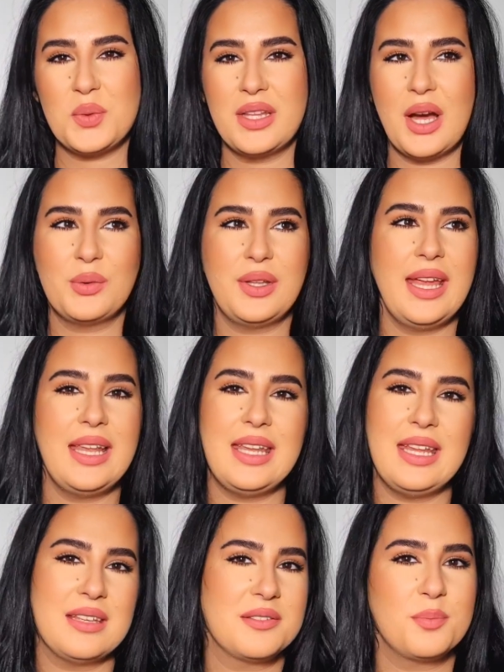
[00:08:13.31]
without
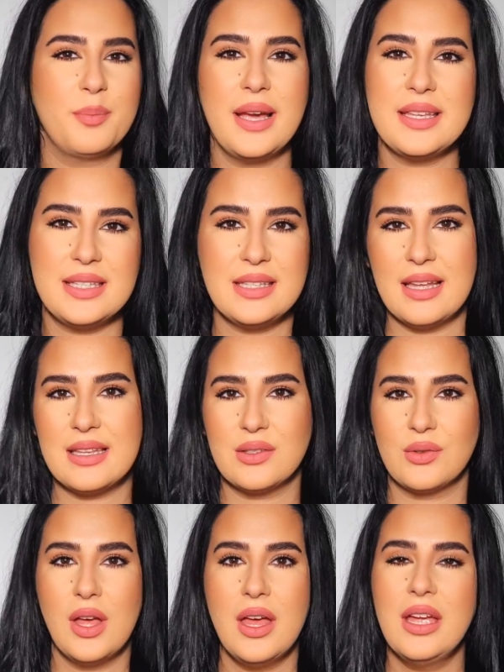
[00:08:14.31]
any spiciness, or,